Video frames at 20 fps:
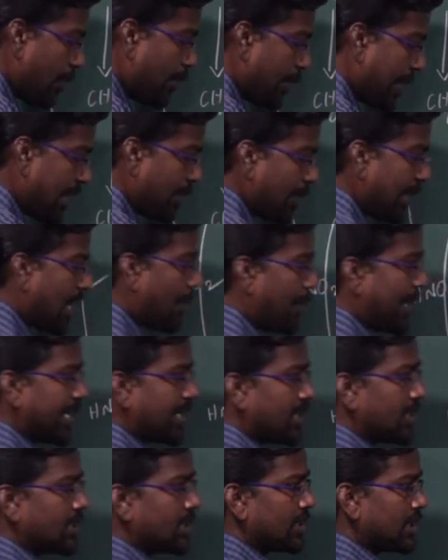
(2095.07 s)
primary
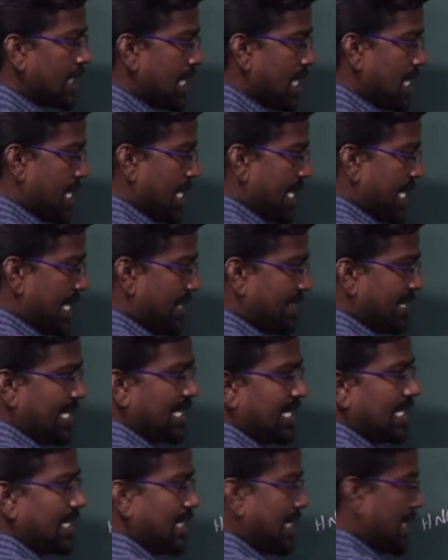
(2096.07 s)
amine. In
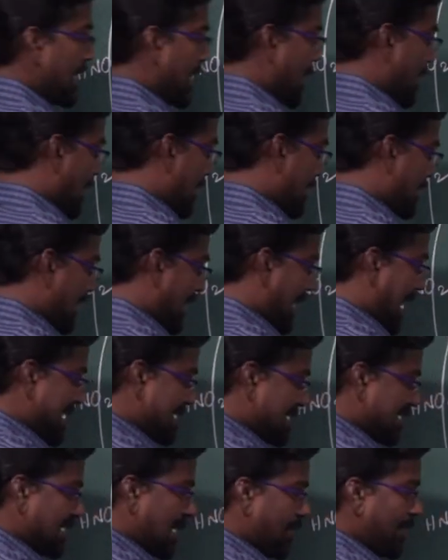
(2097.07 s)
the
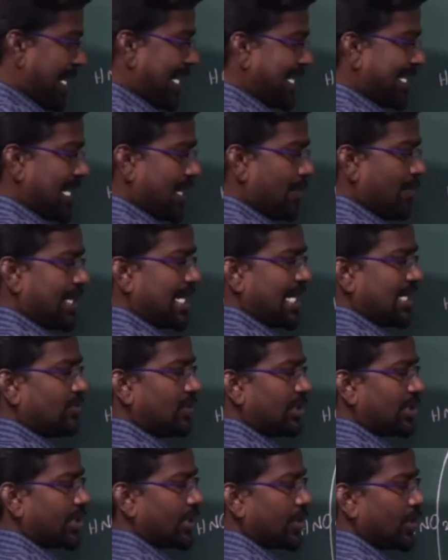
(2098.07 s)
acetamide can be
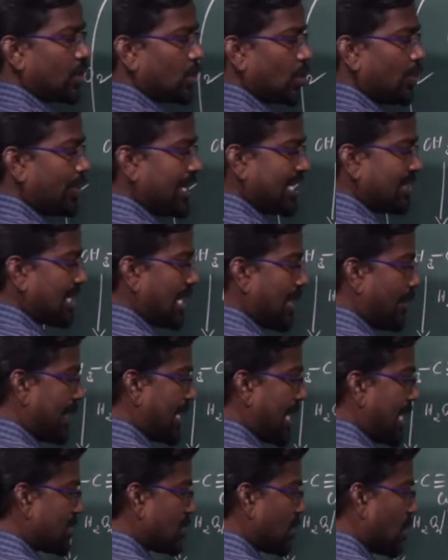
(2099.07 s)
converted into
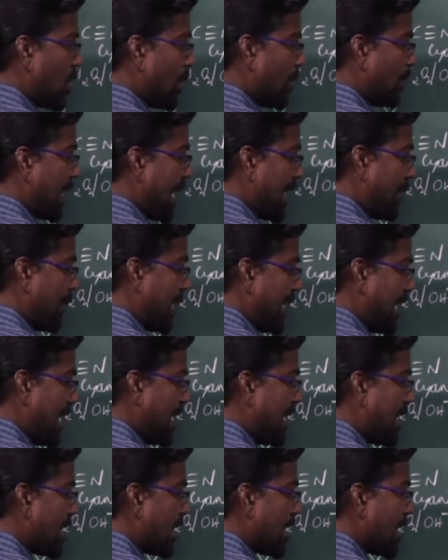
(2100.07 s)
methylamine also, primary
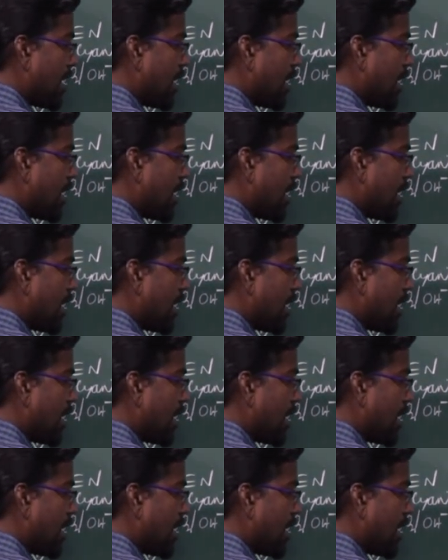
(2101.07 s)
amine.